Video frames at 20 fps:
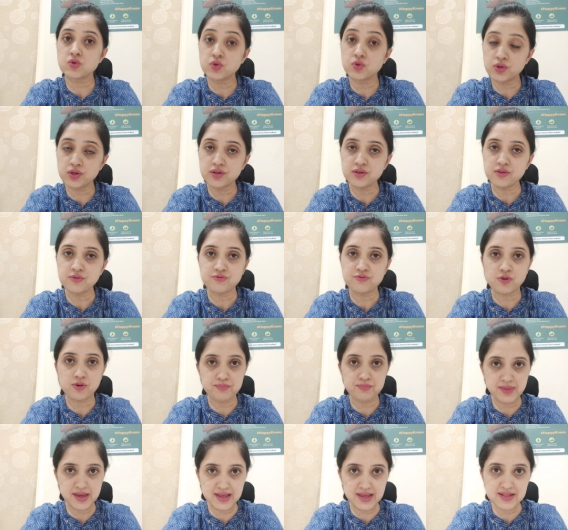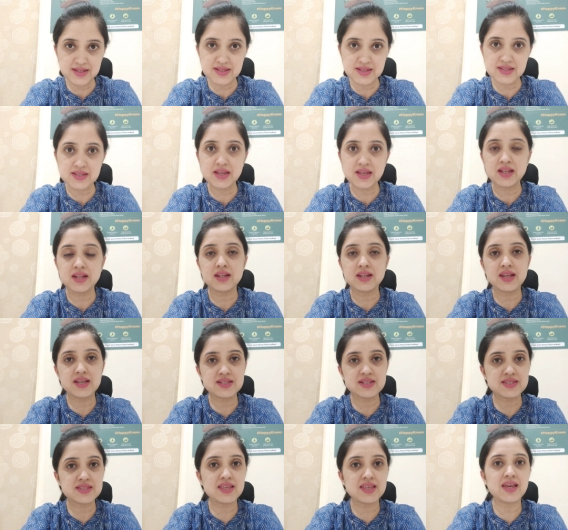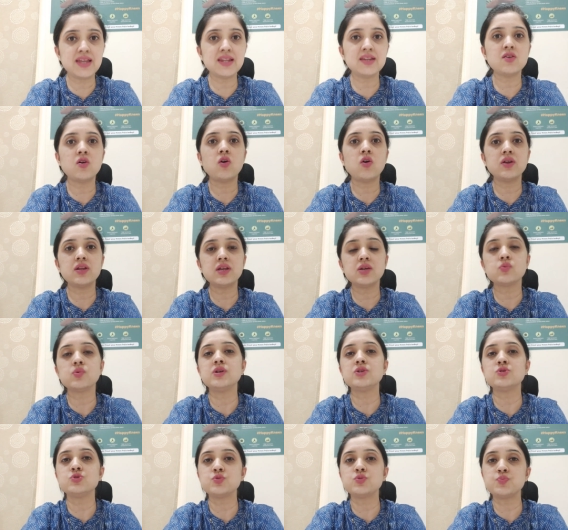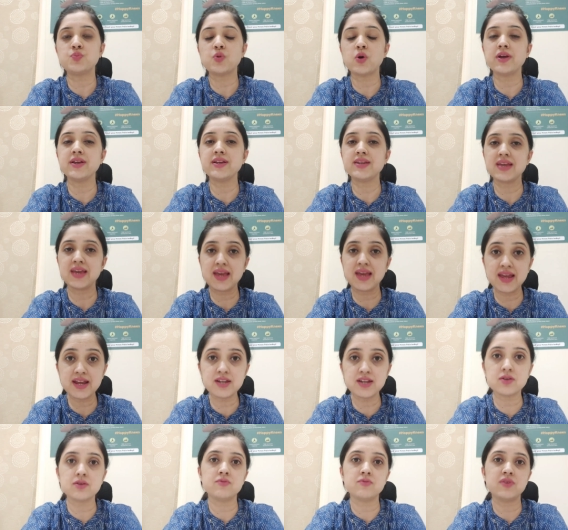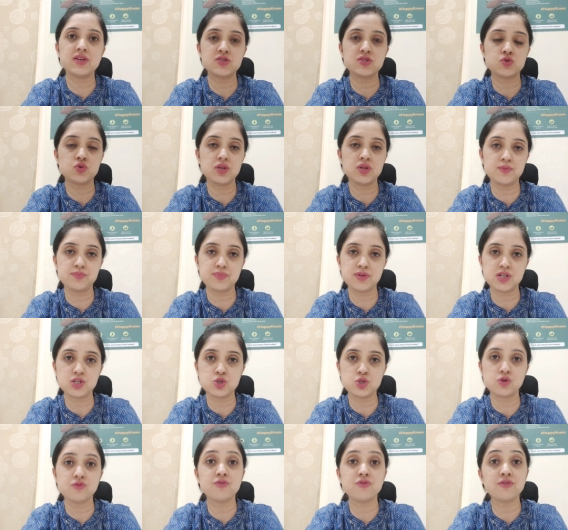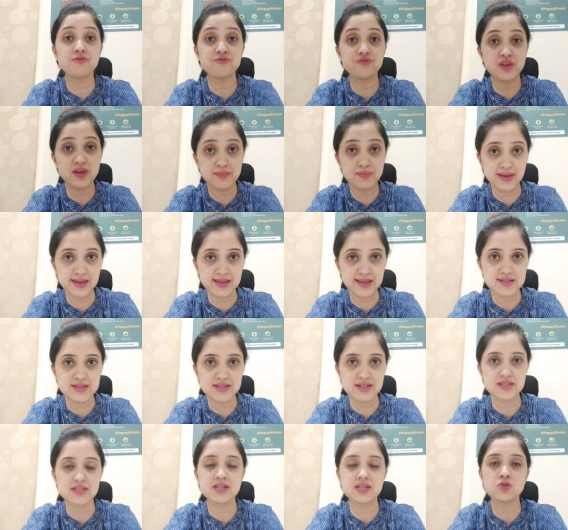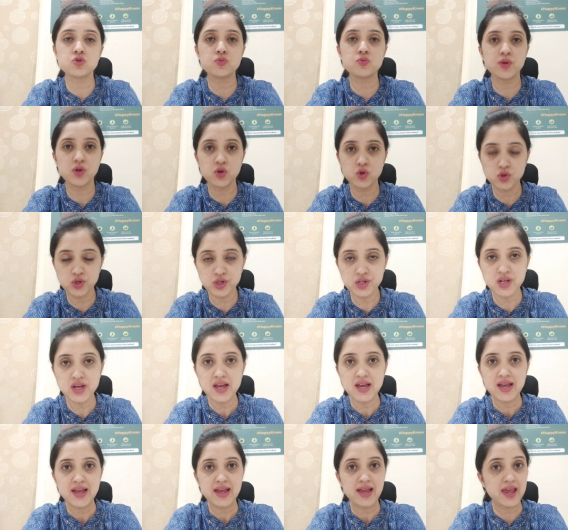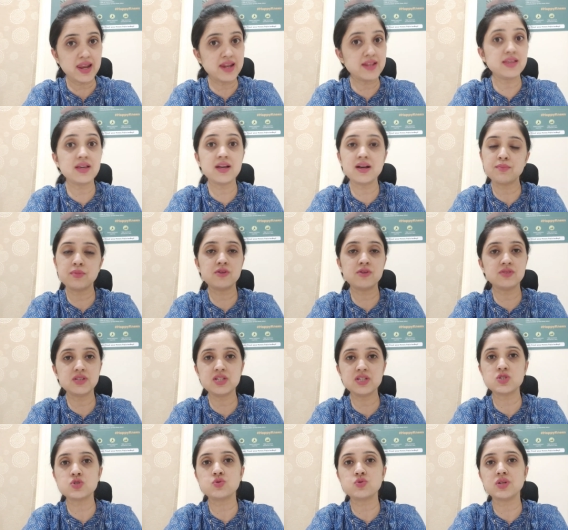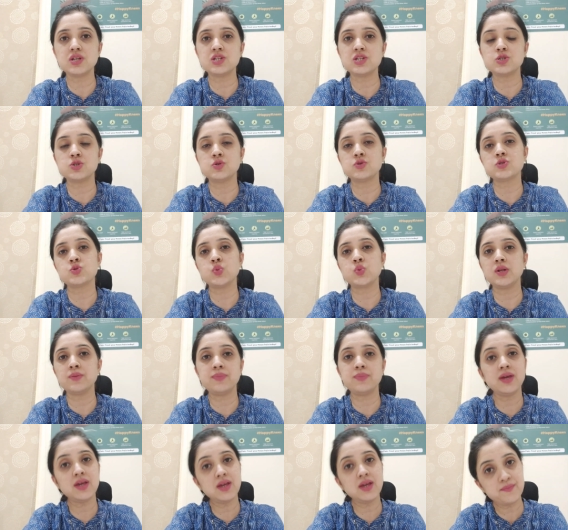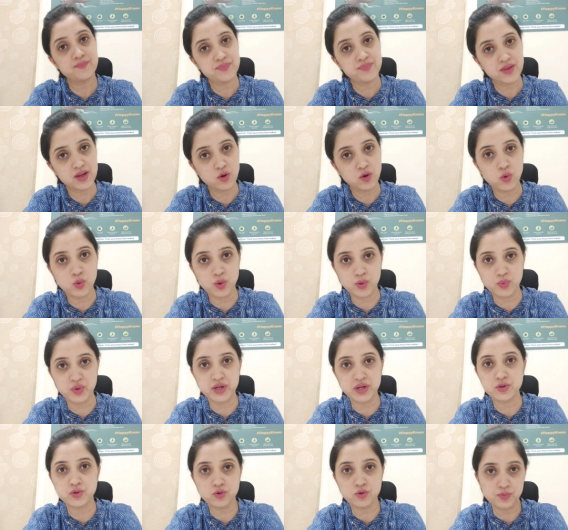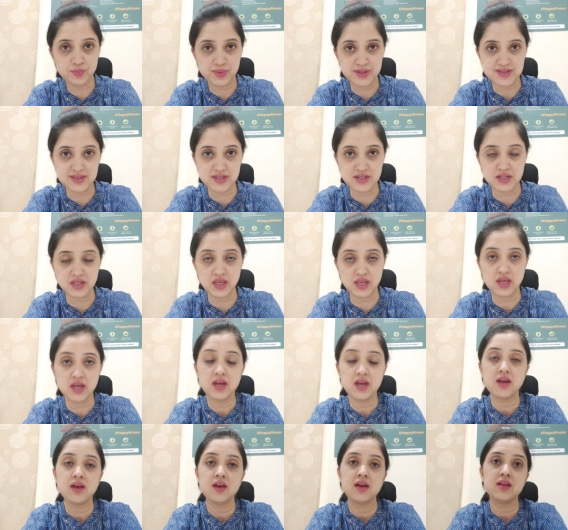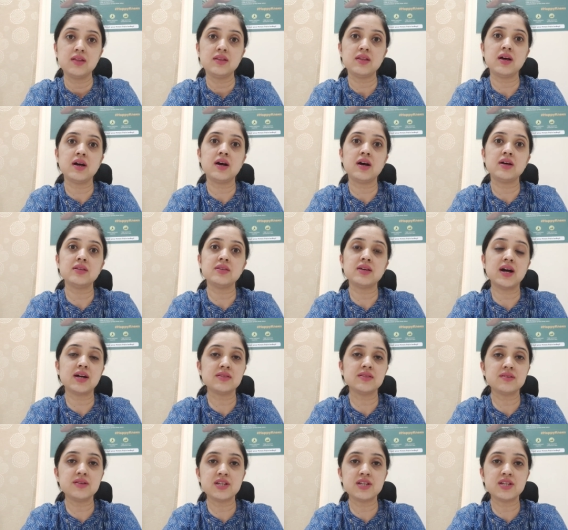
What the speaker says: good for males. Less than or equal to 0.8 waist to hip ratio for females is said to be good. Anything above these two ratios will be overweight or obesity. Now the other